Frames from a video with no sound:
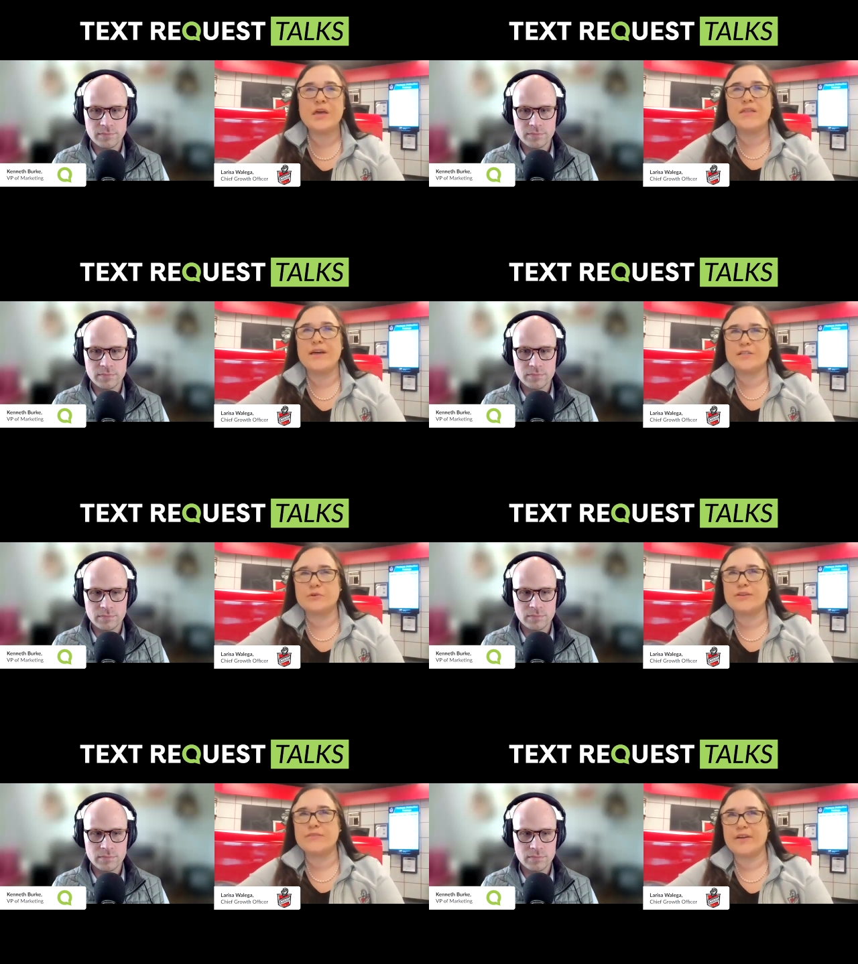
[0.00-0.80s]
Speaker 1: That
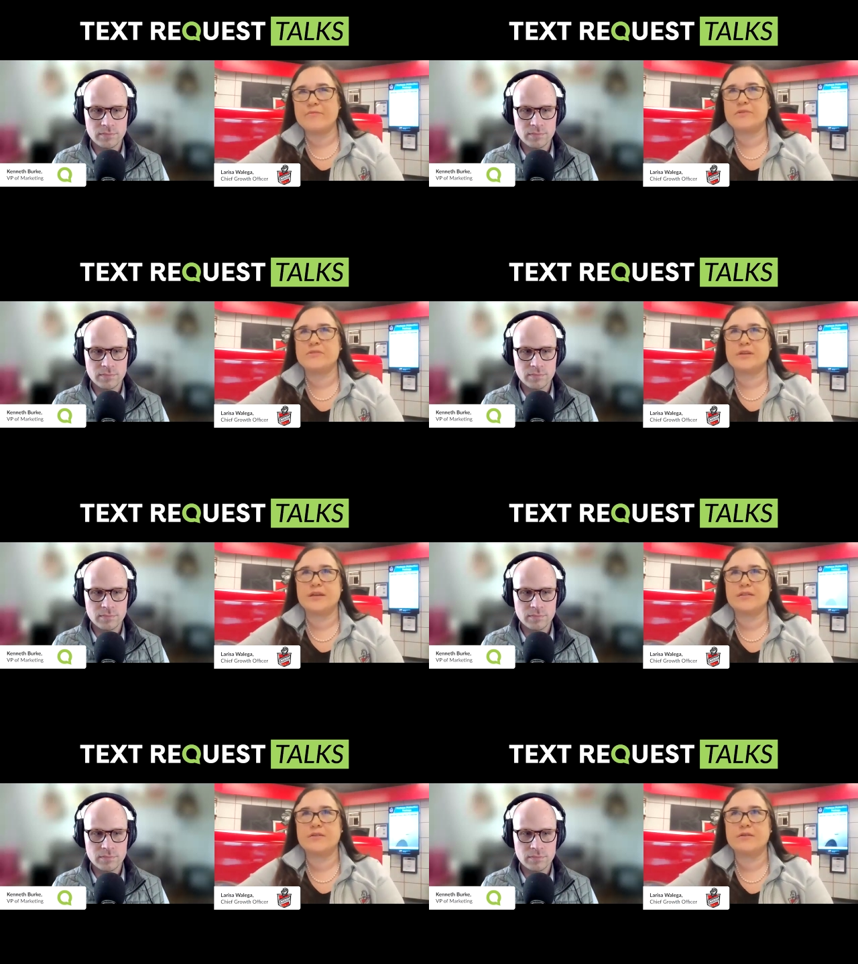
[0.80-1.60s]
twenty-five
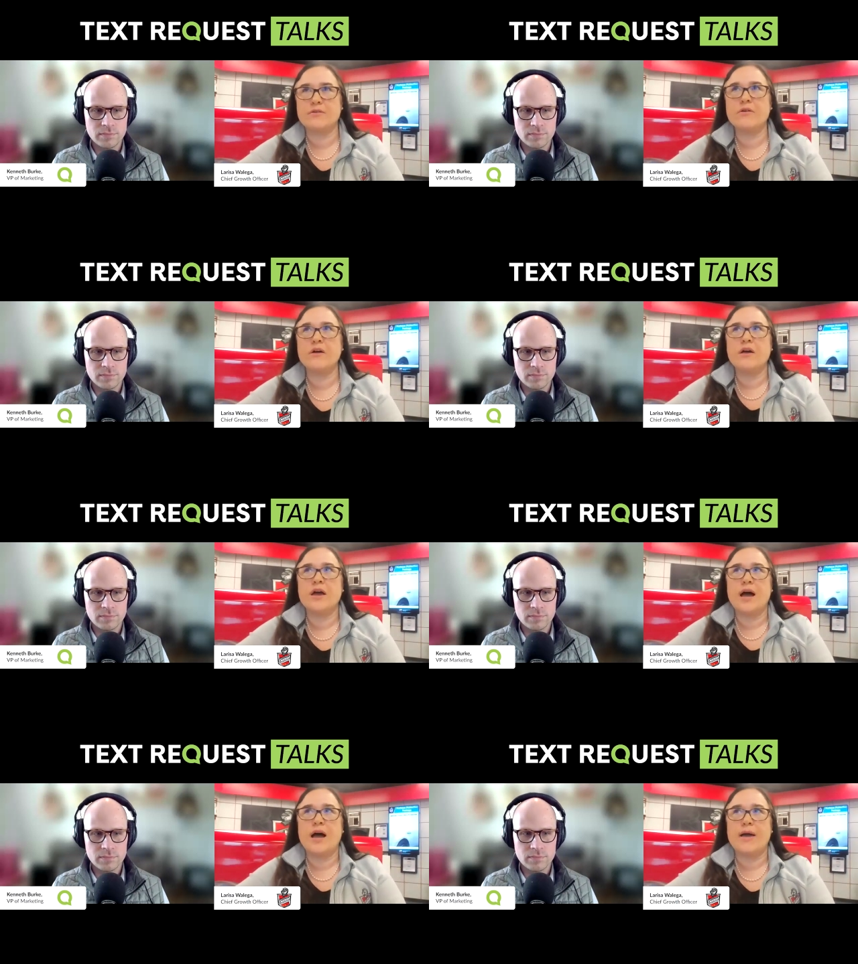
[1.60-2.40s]
percent though,
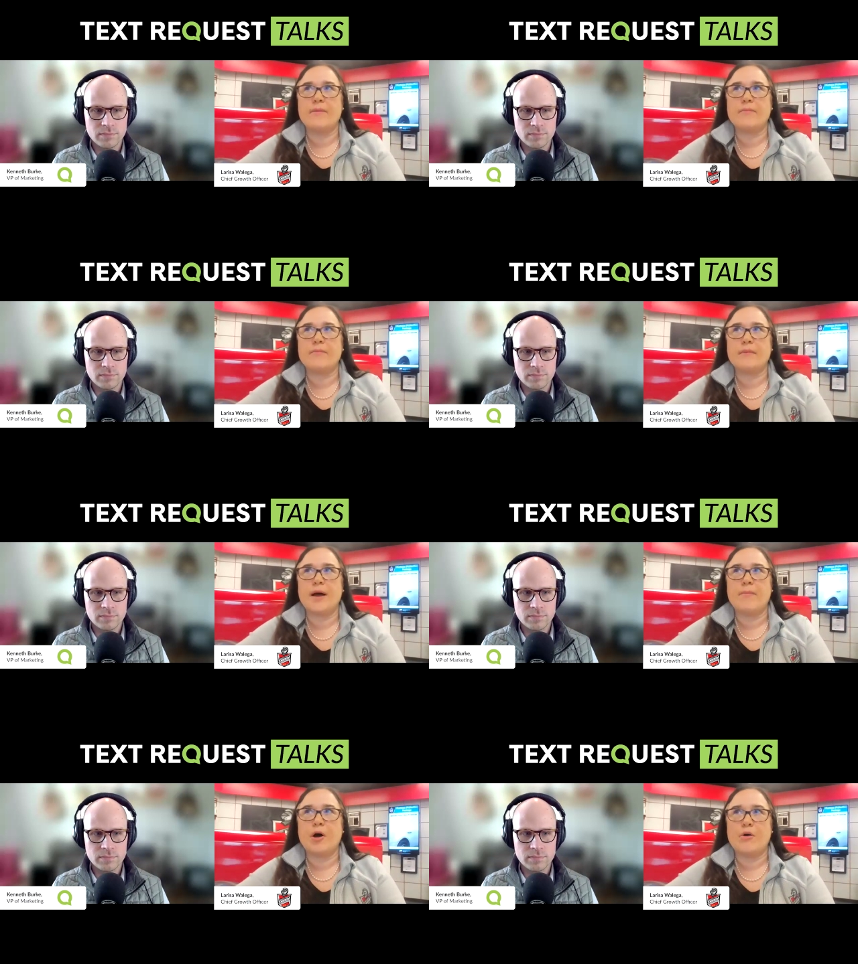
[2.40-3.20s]
I'm,
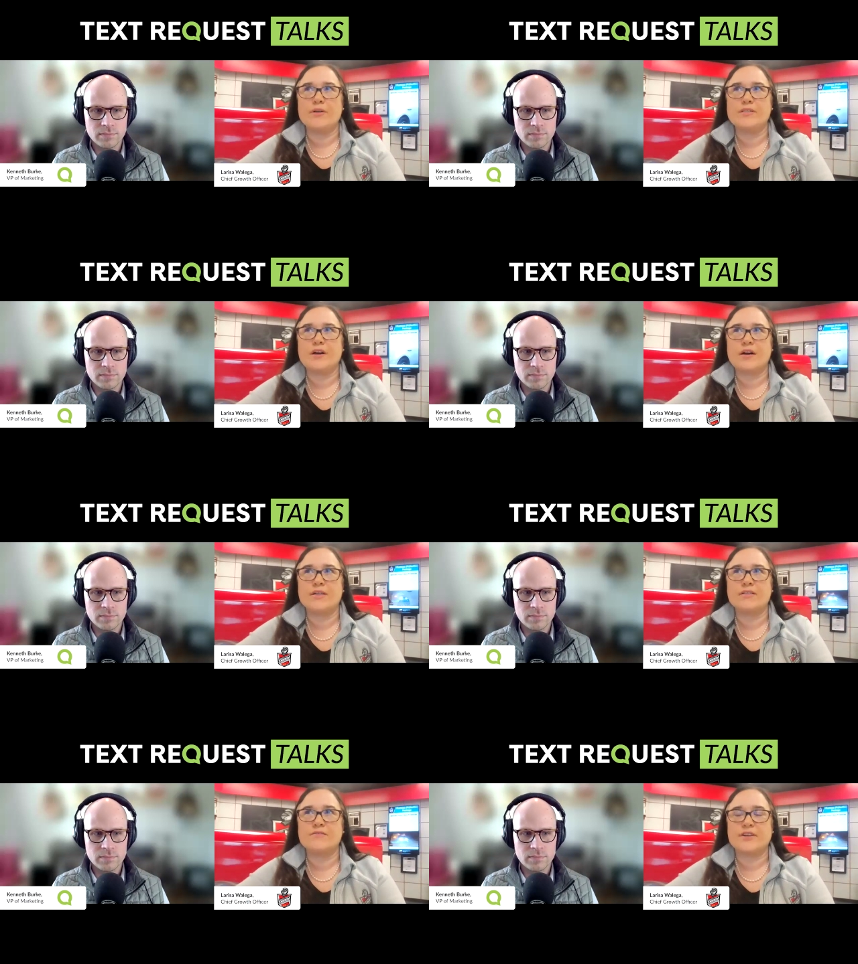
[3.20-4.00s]
I'm always
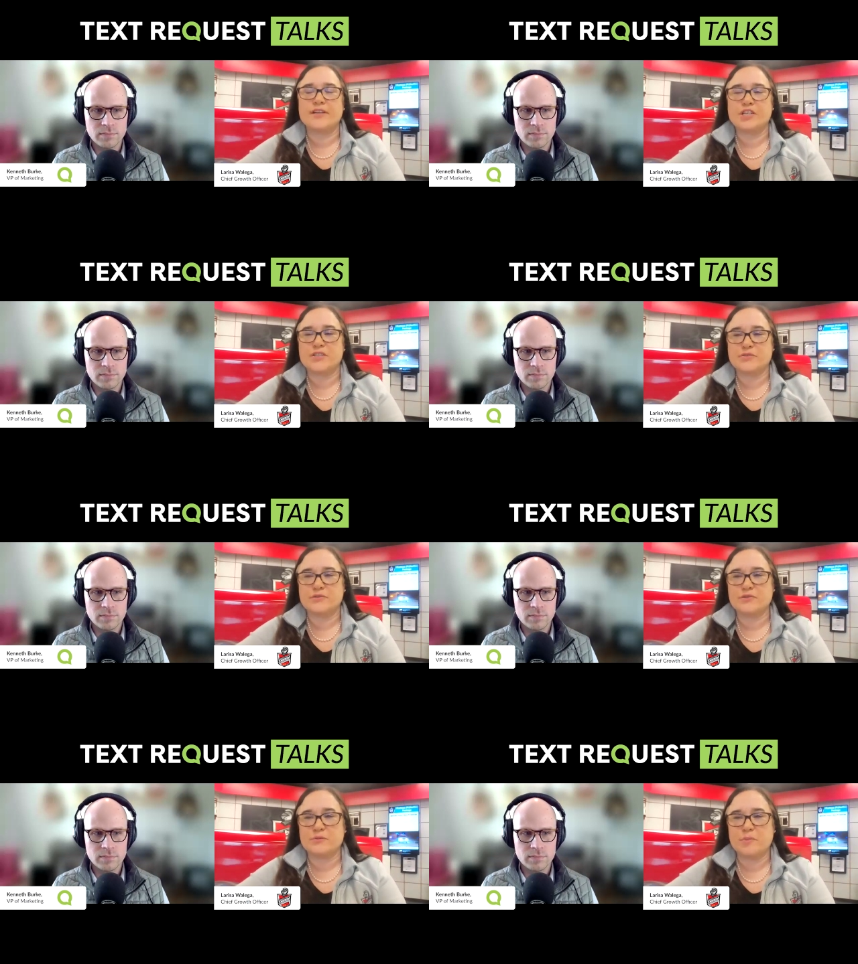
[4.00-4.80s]
talking to franchise
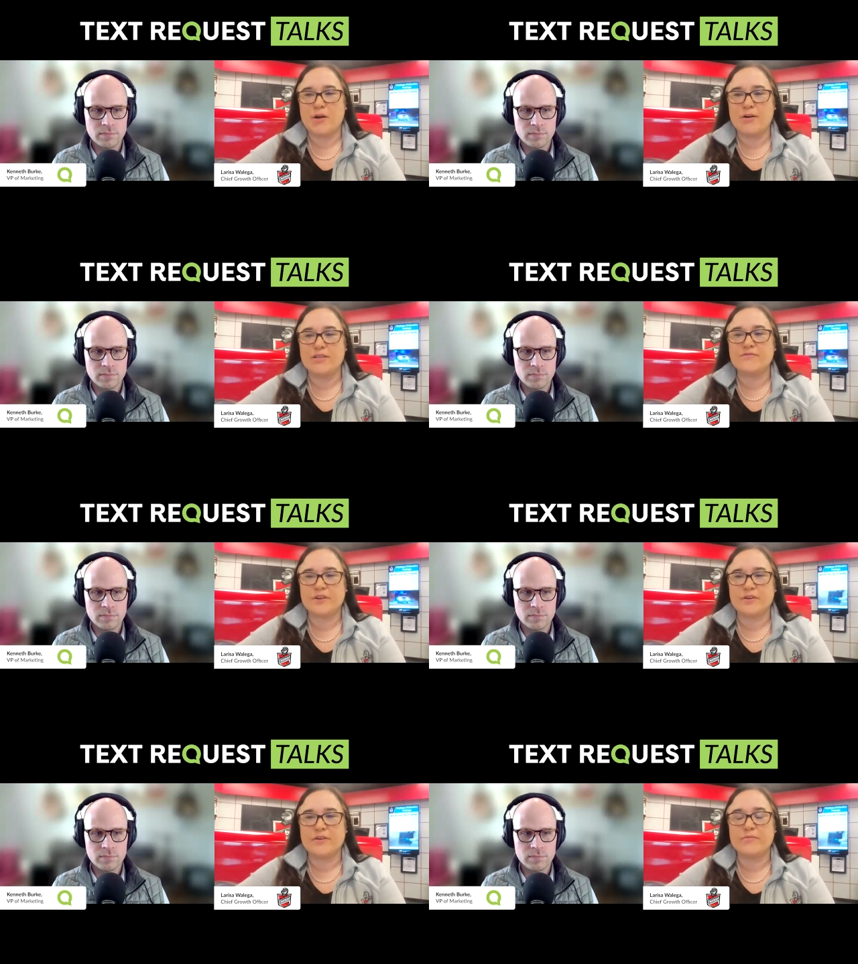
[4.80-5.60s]
owners about, it's
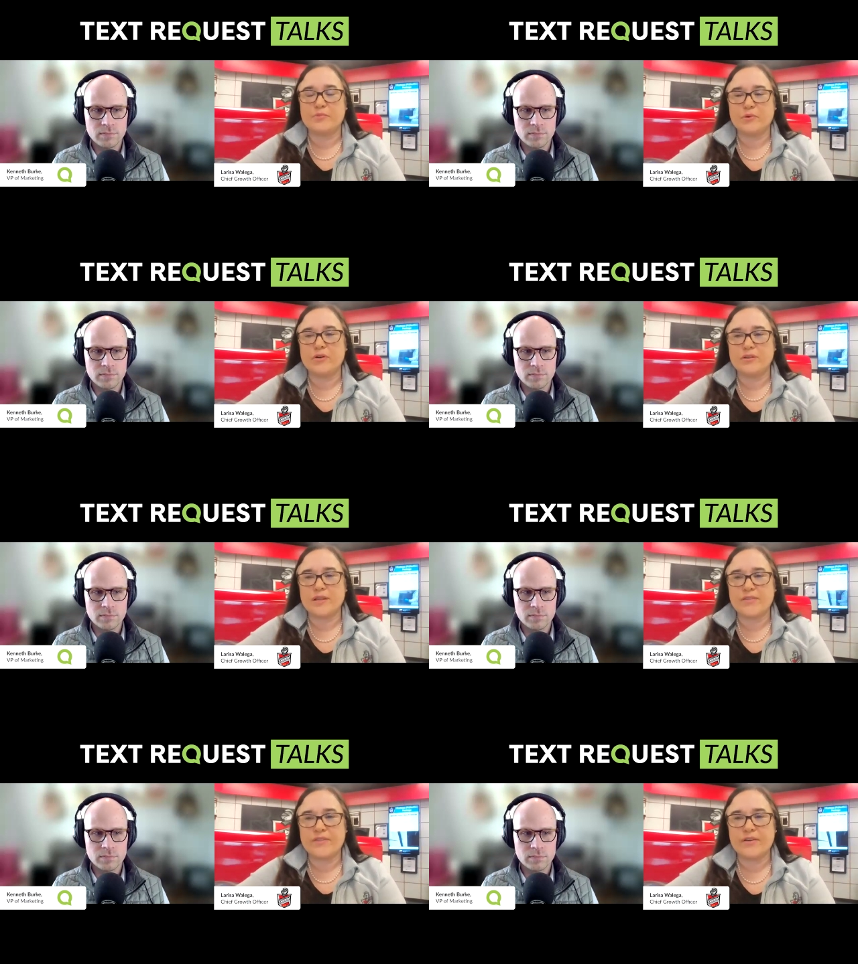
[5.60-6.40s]
very important
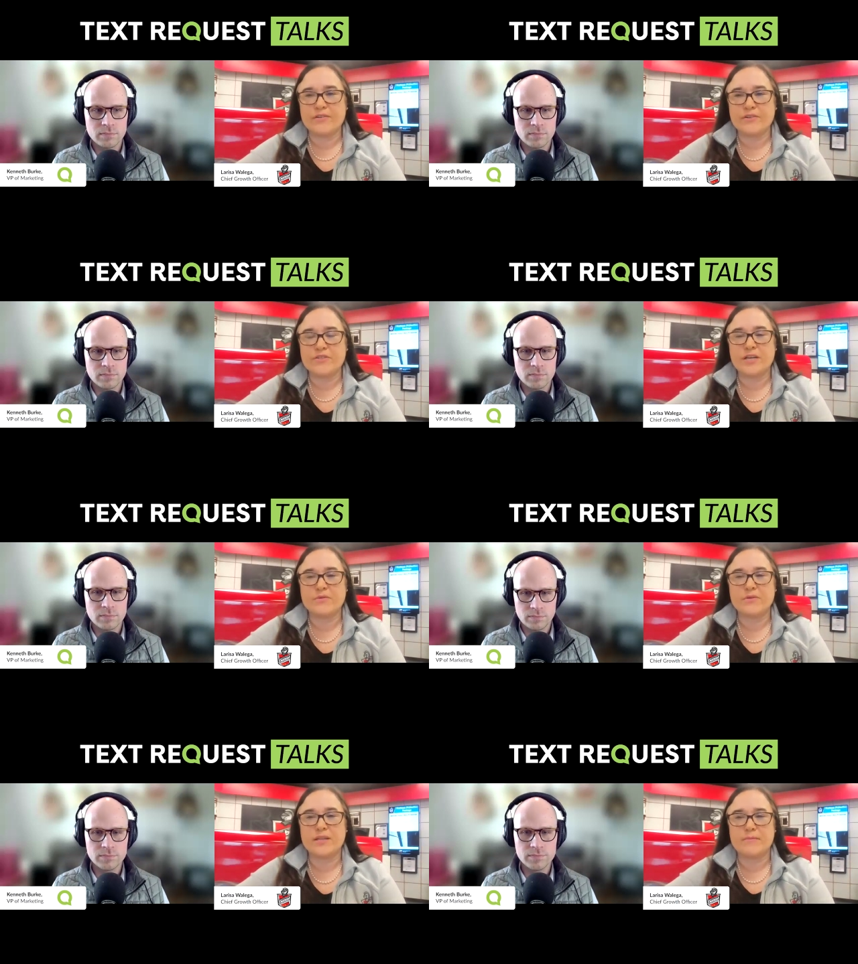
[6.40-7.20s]
that they understand
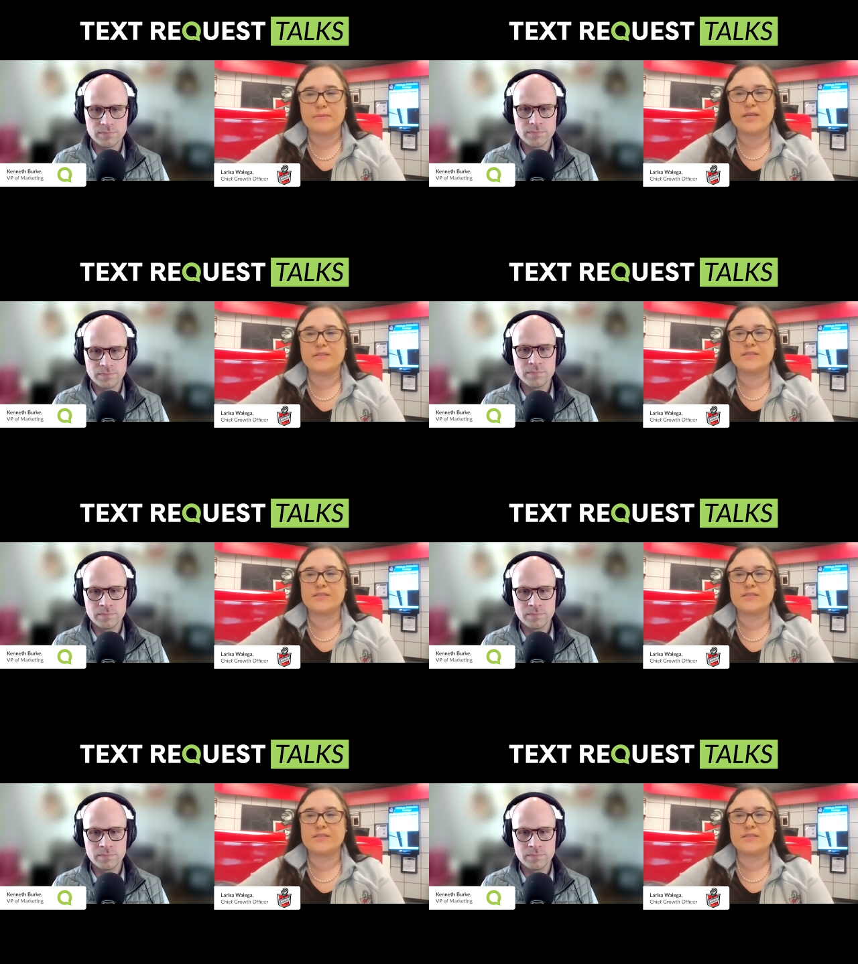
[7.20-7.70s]
what that means.